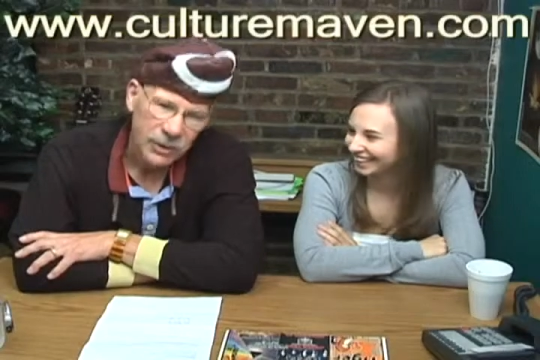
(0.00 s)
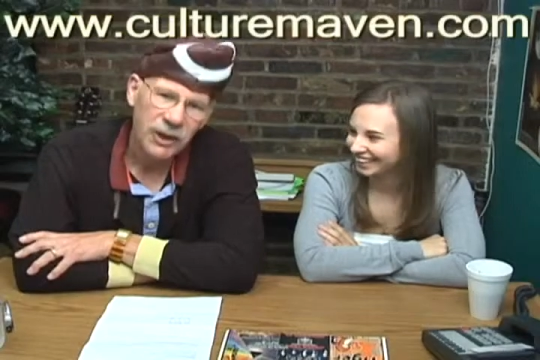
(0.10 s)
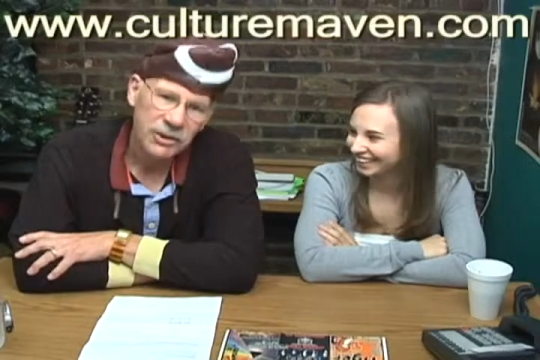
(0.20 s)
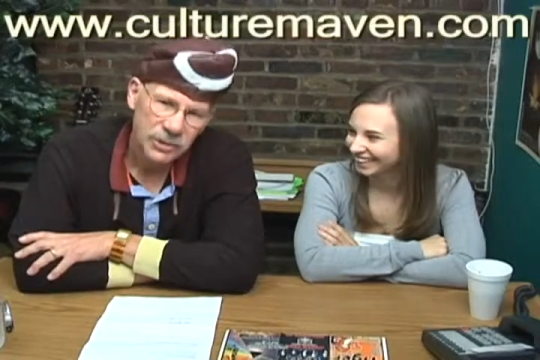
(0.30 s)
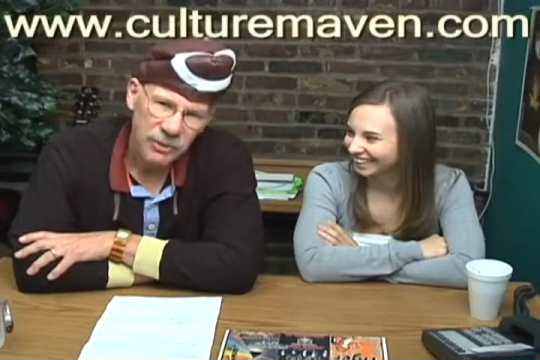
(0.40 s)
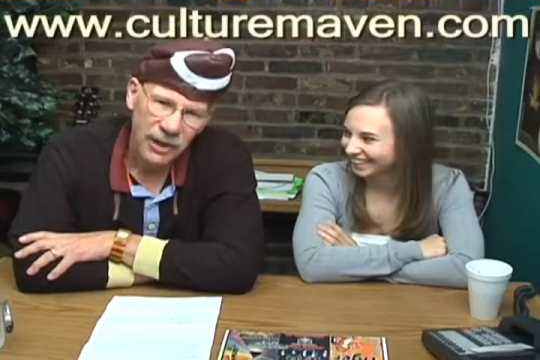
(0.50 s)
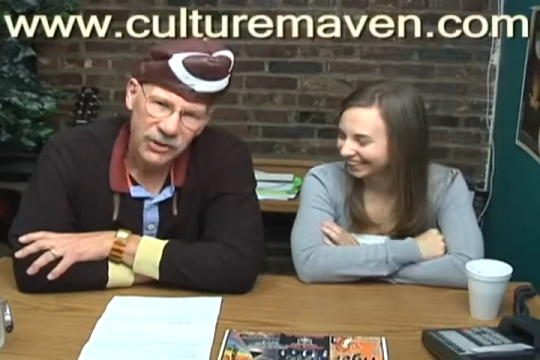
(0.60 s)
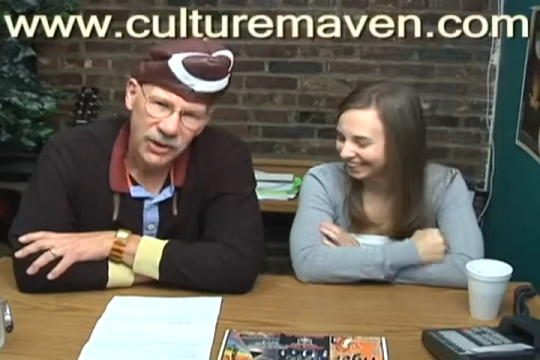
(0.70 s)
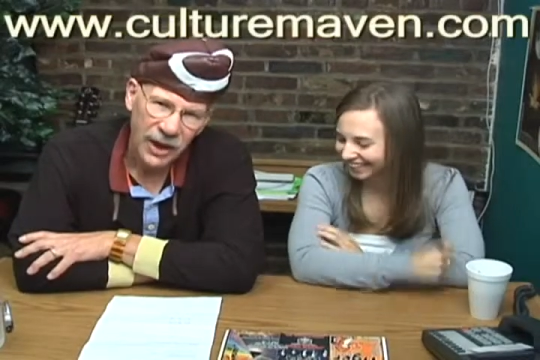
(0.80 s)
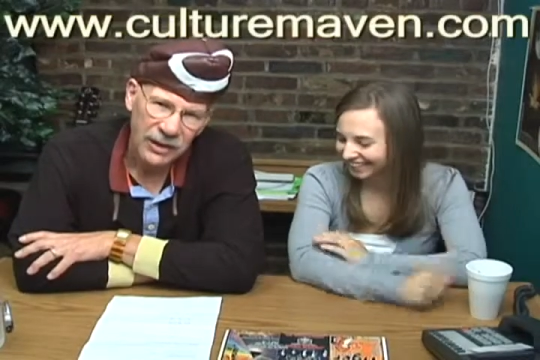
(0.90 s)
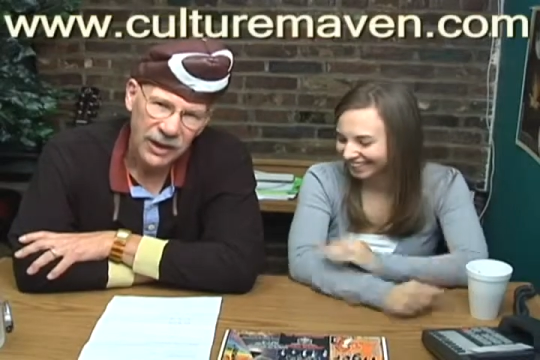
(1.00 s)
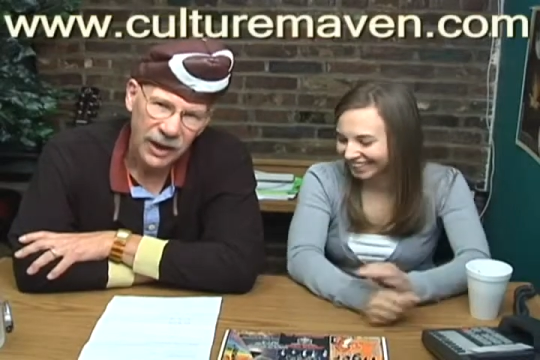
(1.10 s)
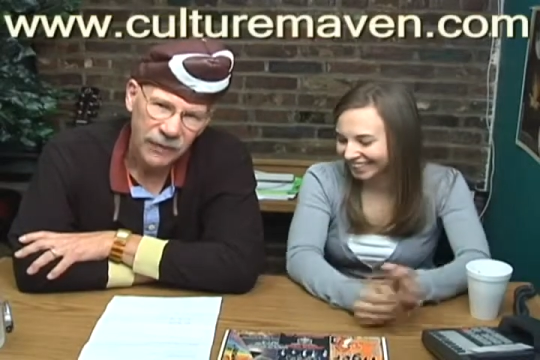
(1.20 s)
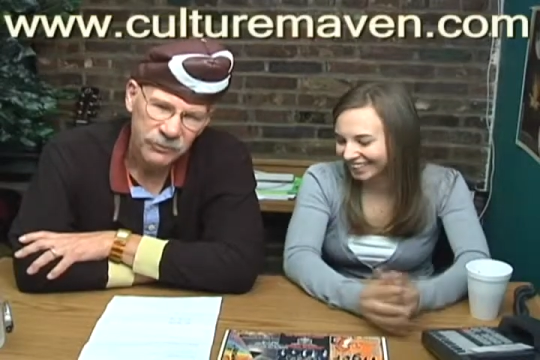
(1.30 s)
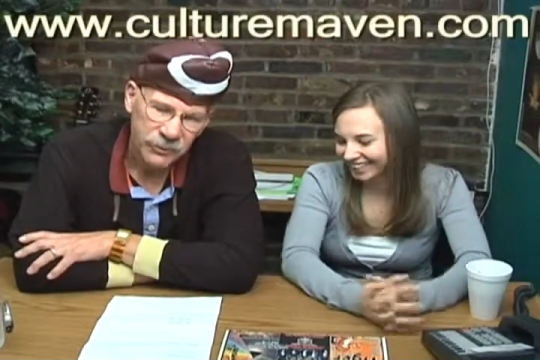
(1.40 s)

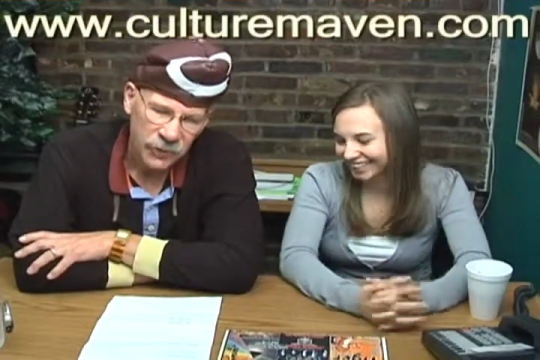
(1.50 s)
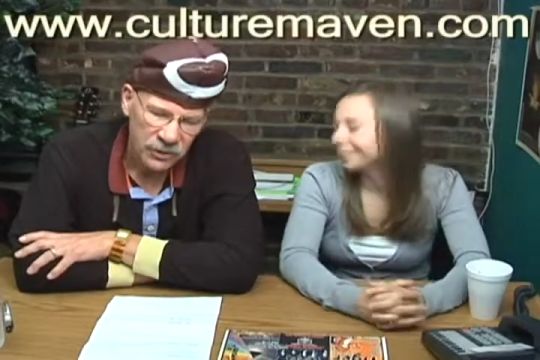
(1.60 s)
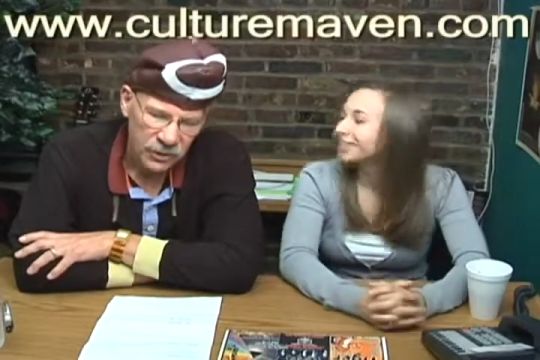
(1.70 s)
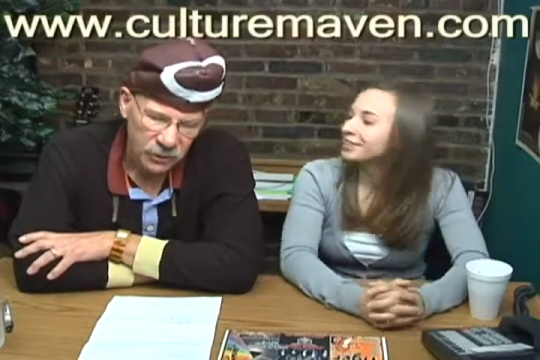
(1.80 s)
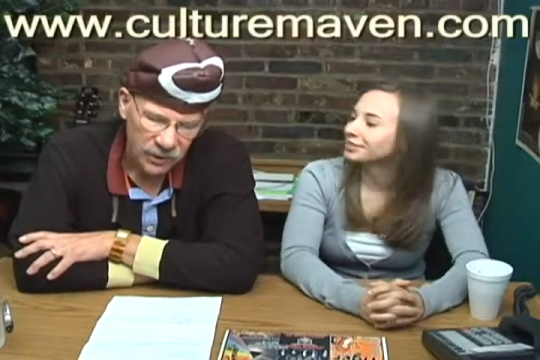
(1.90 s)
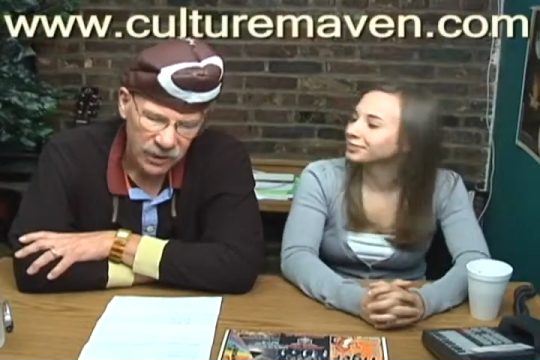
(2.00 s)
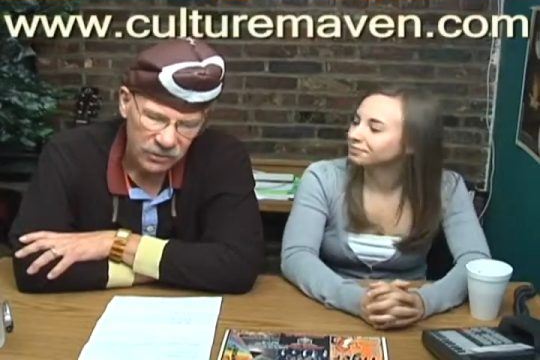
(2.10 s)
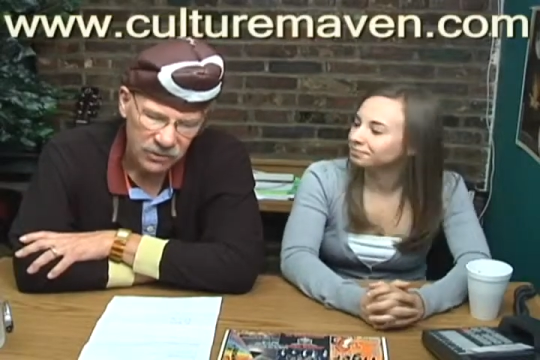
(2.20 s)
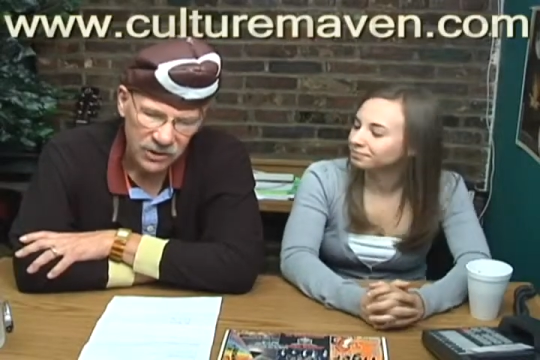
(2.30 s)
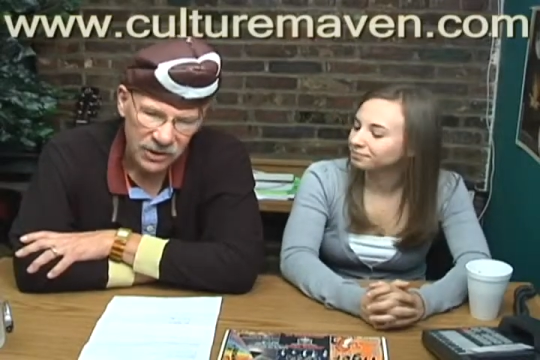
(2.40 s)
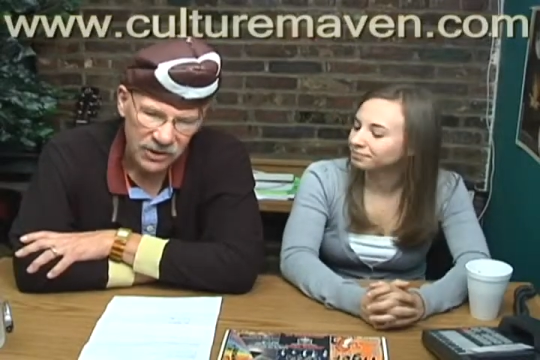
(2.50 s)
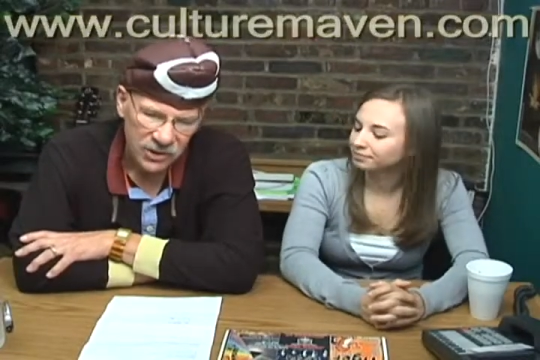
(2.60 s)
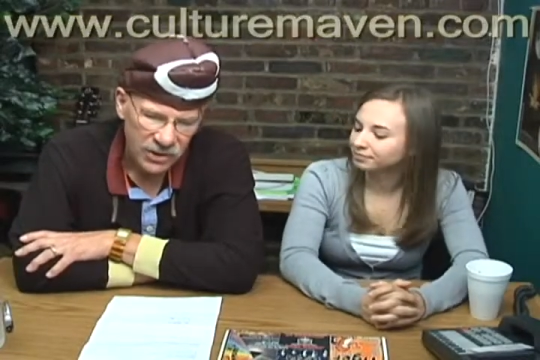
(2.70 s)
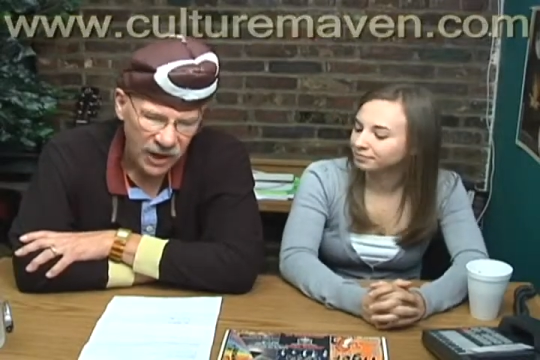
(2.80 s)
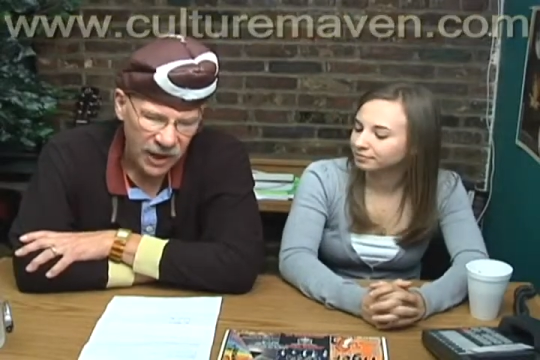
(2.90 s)
Speaker 1: culturemaven.com for new and
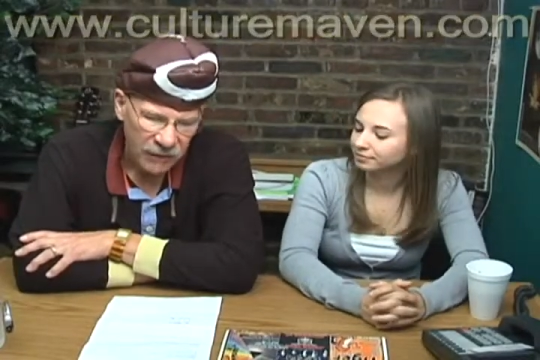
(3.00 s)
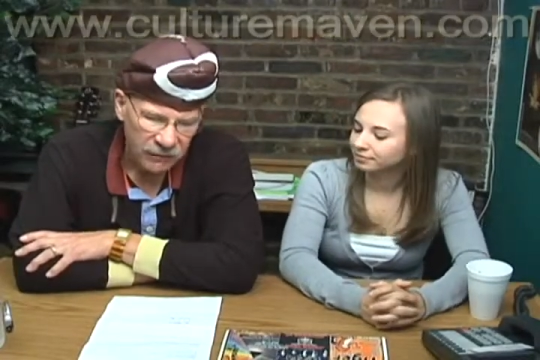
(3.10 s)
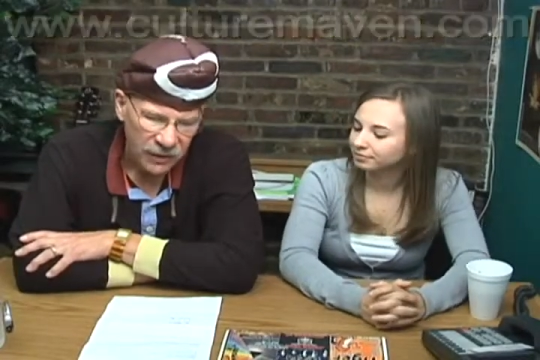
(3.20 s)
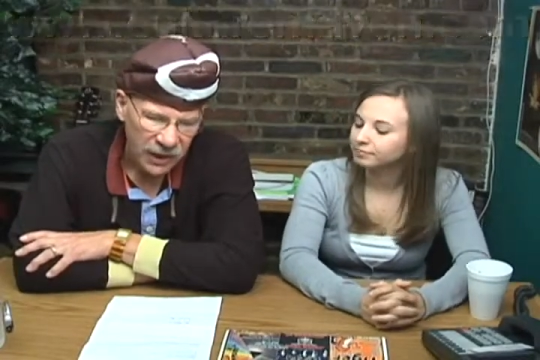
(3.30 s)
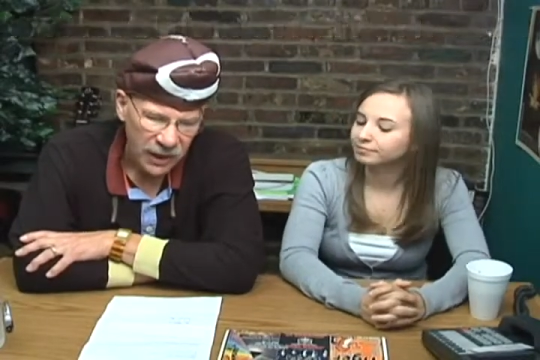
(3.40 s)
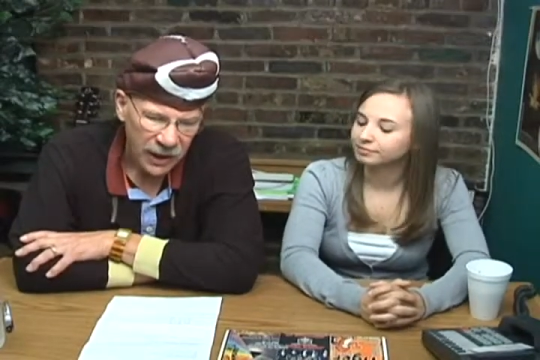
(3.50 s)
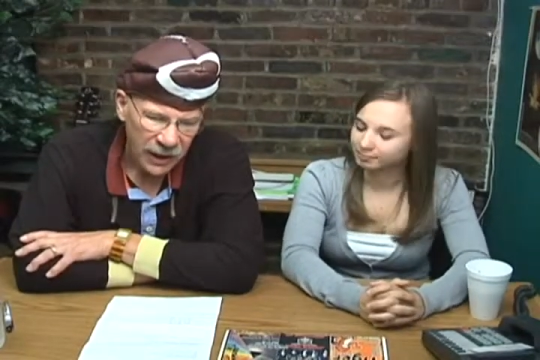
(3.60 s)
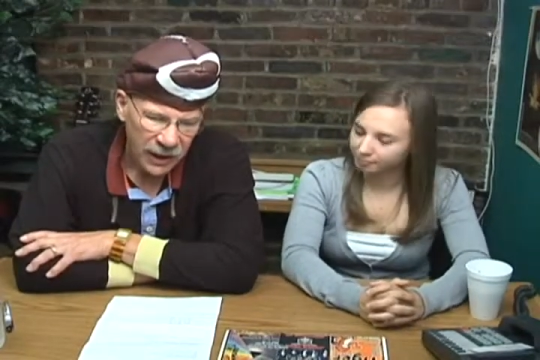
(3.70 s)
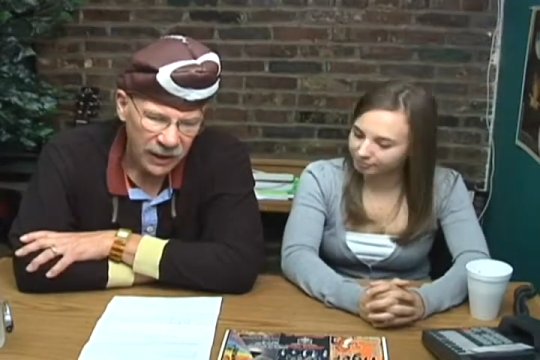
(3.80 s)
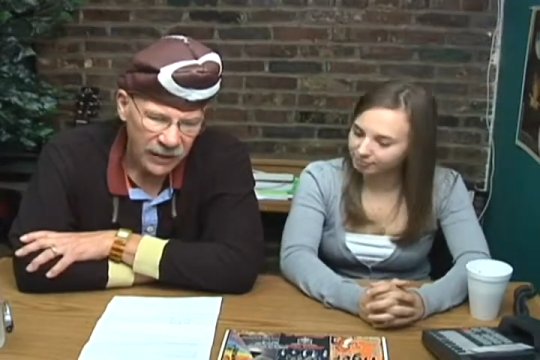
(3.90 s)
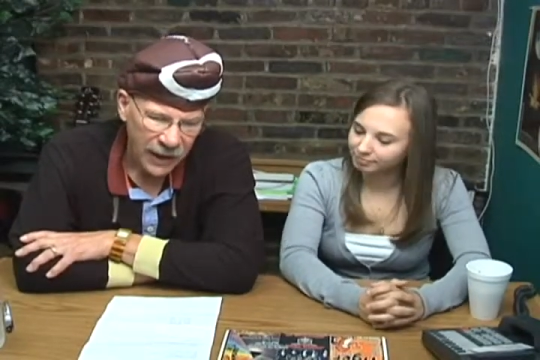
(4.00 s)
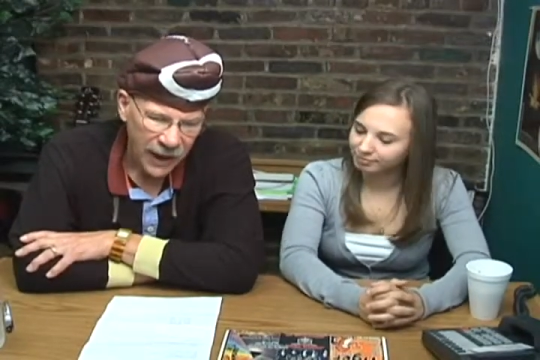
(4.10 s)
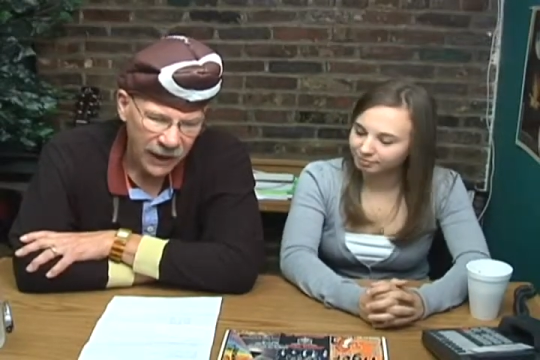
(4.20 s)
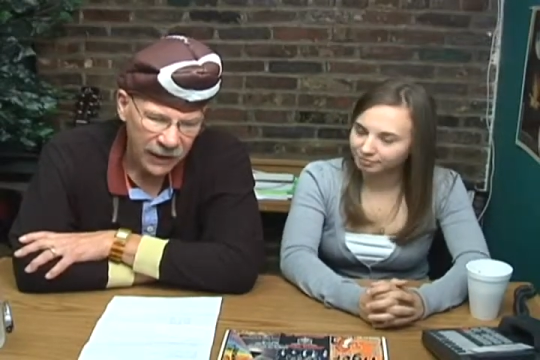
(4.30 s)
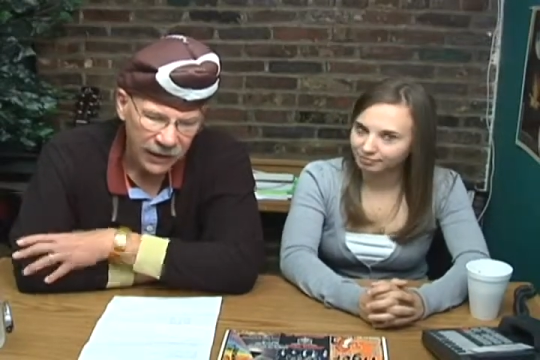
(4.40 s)
interesting stuff. And
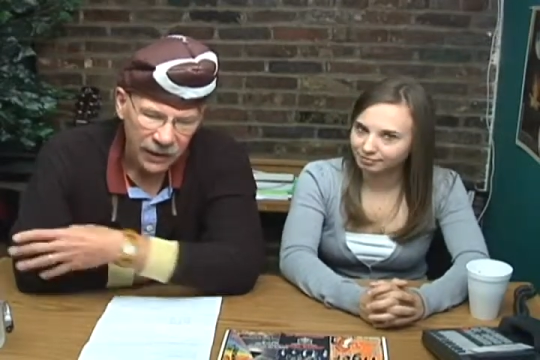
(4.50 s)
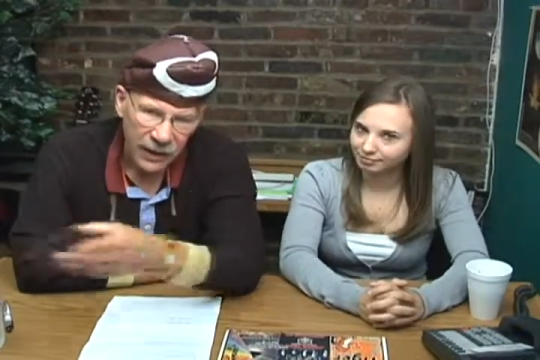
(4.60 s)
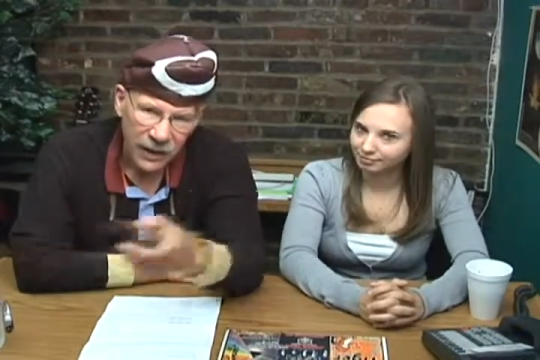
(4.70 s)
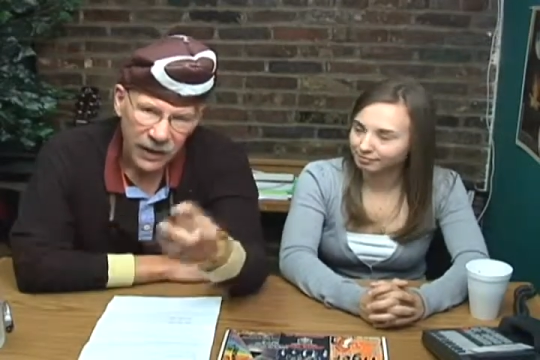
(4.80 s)
hey, uh,